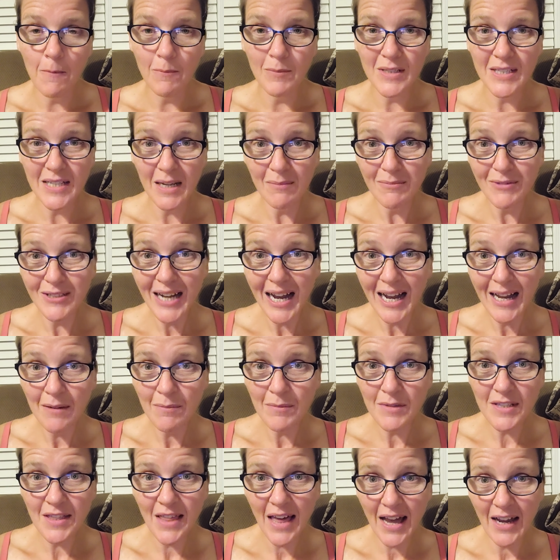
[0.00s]

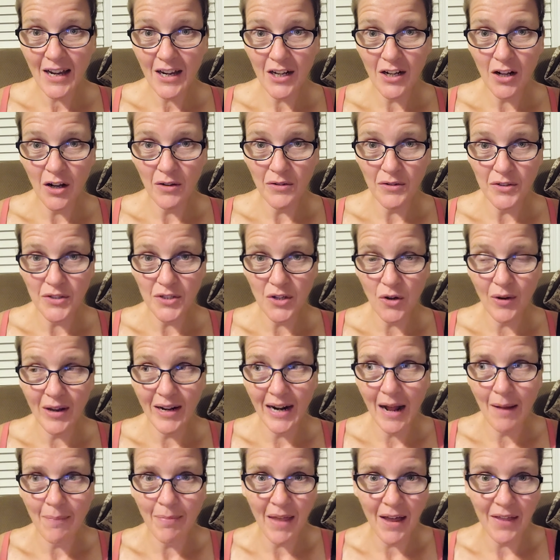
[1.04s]
Sometimes that can also, and
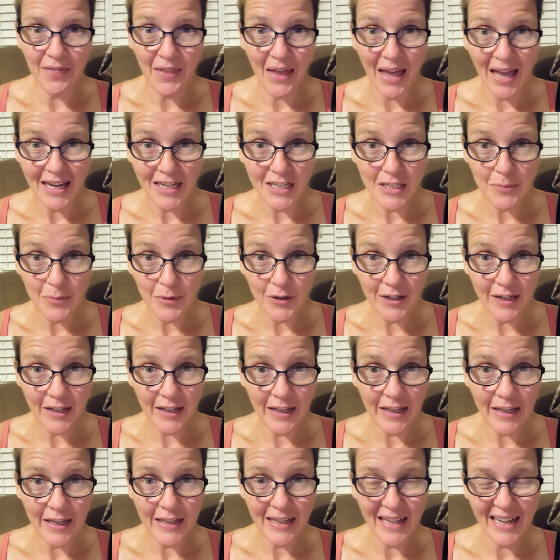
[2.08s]
I'm not the expert
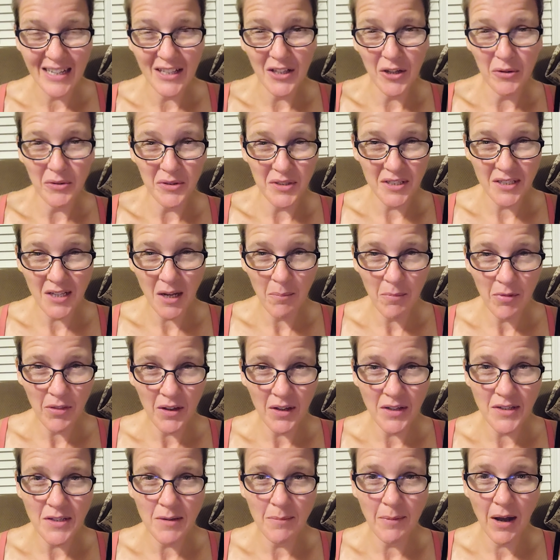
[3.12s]
in it, I know some
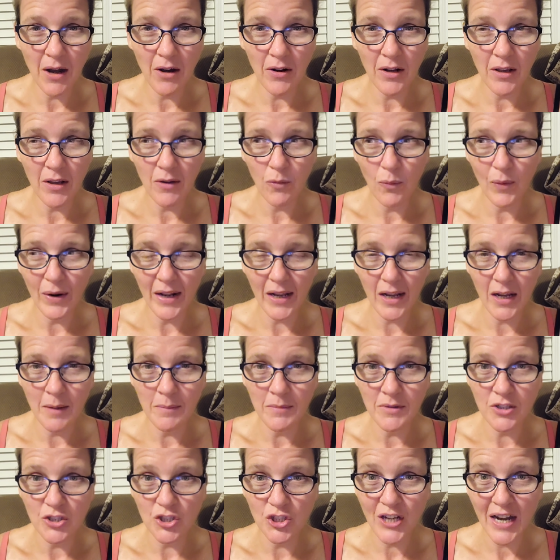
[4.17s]
things about it when it
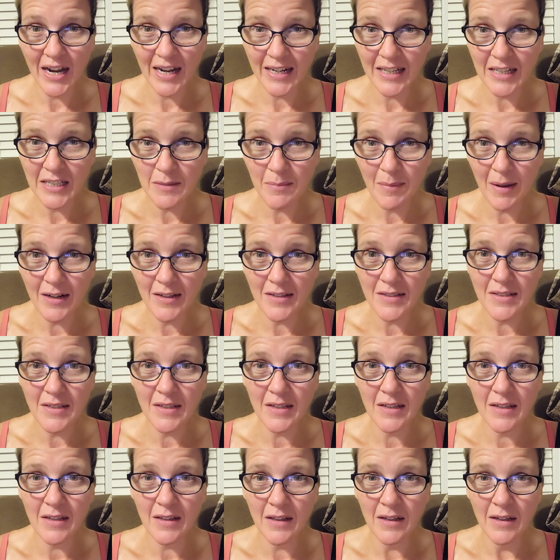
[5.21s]
comes to Chinese
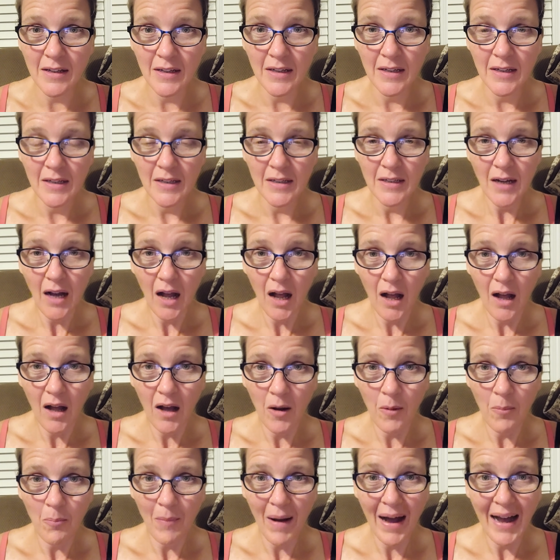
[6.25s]
medicine.
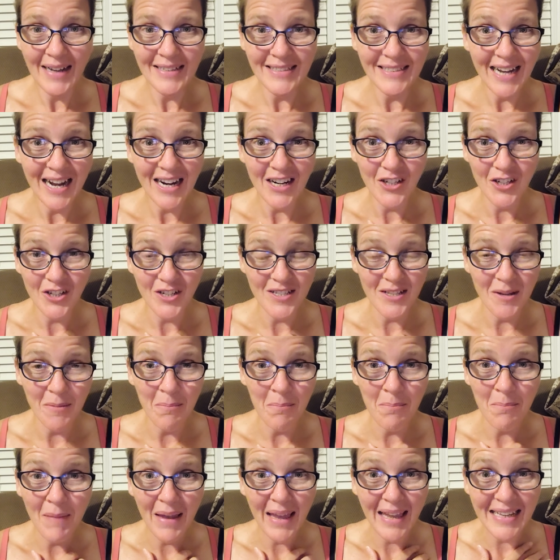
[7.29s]
My doctor is
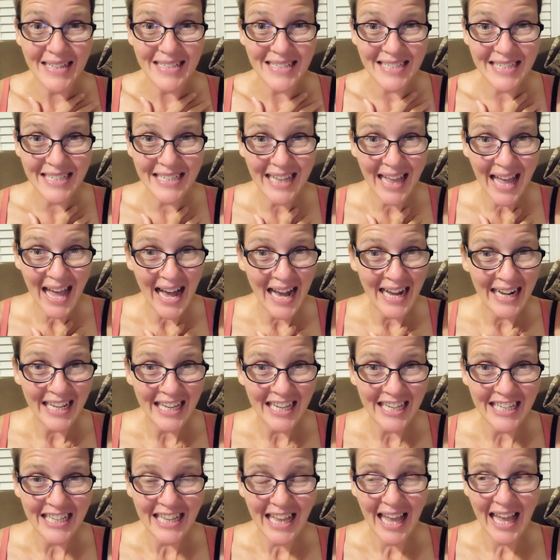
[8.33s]
amazing at
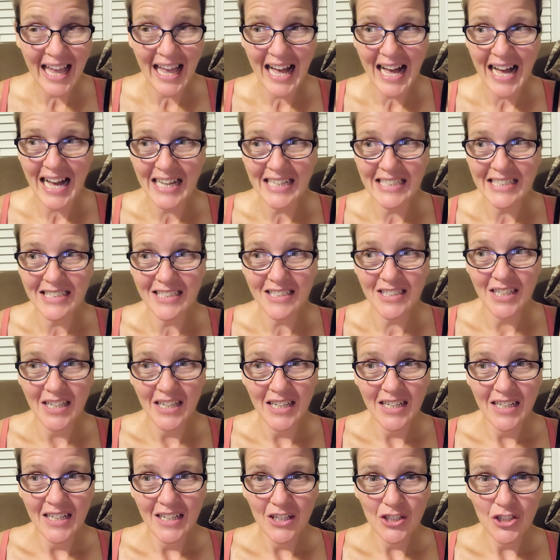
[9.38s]
it, and
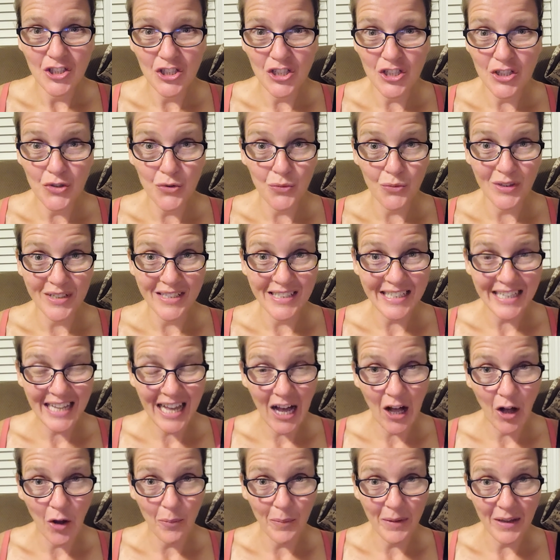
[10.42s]
she's really
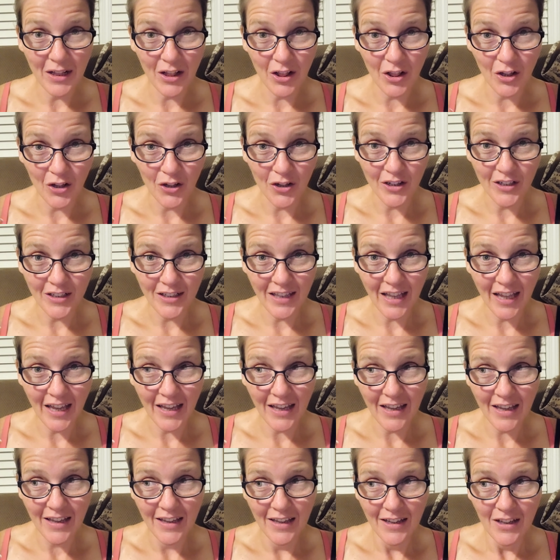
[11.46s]
helped me to learn
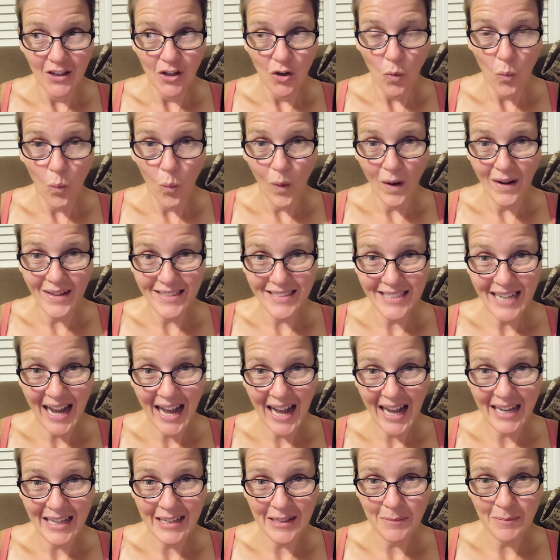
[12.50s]
like what
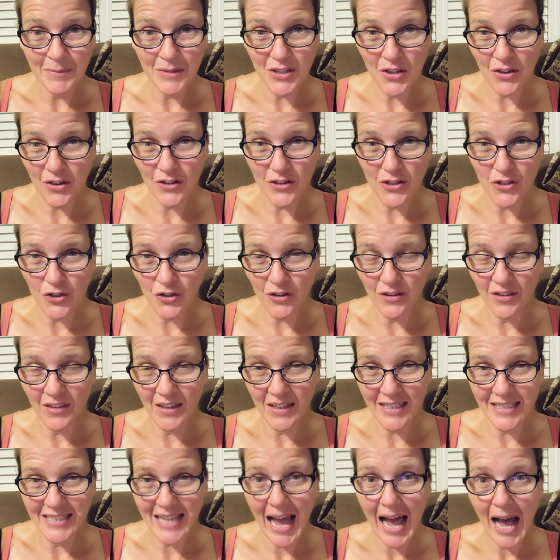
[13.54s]
times certain
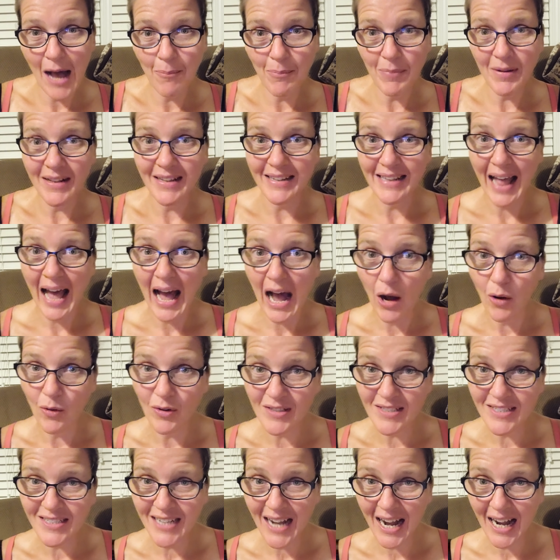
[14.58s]
things happen and how
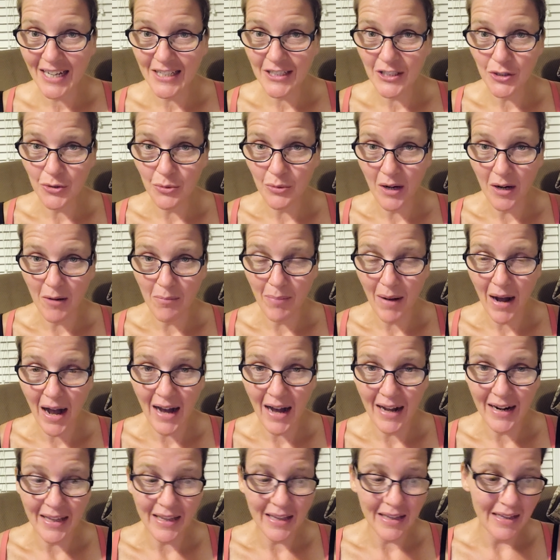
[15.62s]
it's tied to our
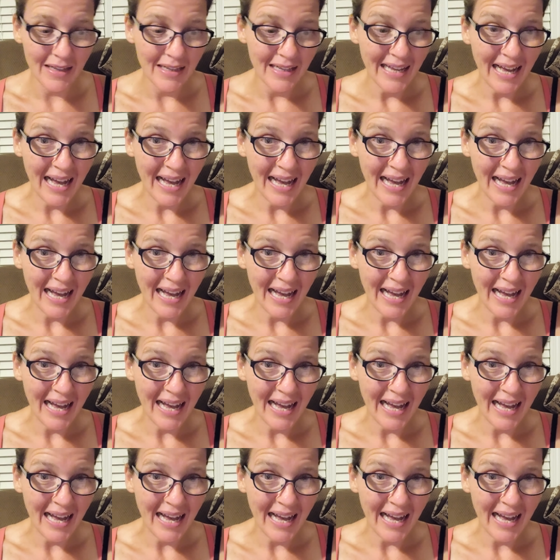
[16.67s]
body.